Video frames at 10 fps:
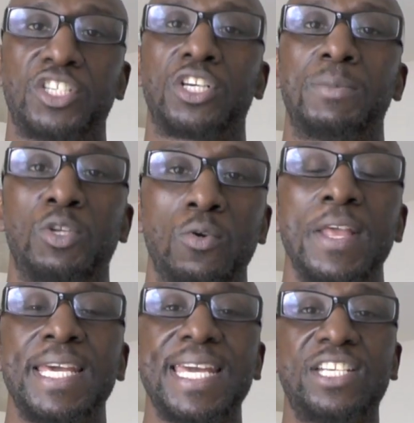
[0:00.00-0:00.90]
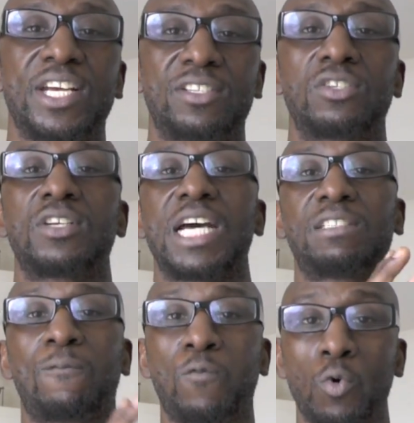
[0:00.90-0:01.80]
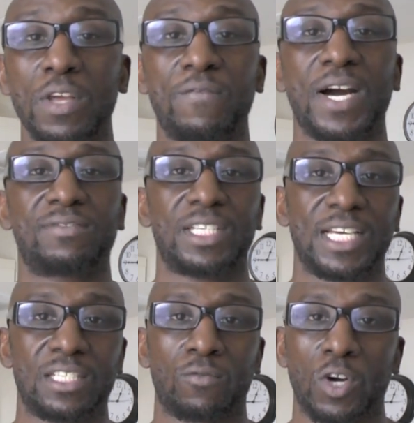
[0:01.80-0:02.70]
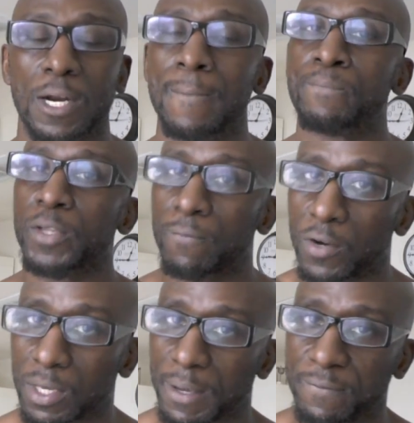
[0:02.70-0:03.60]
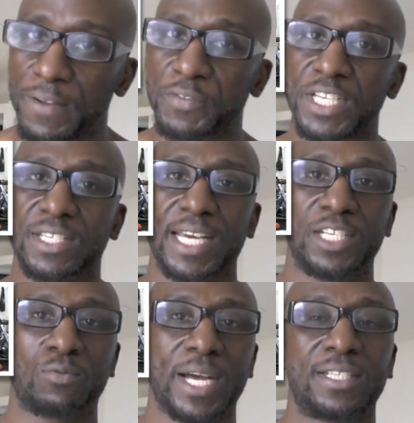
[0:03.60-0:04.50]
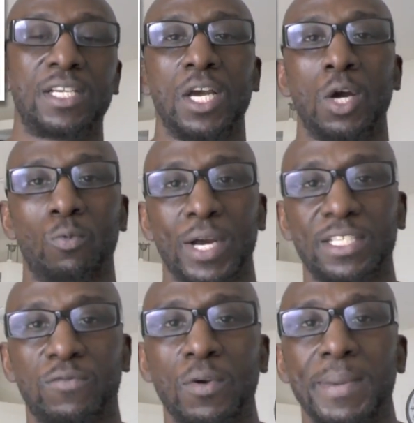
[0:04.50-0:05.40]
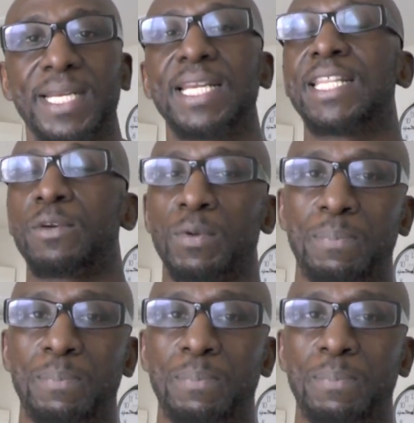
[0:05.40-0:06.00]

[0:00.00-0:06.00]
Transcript: You're going to be do each exercise 45 seconds of work, followed by 15 seconds rest, rest for a minute, and then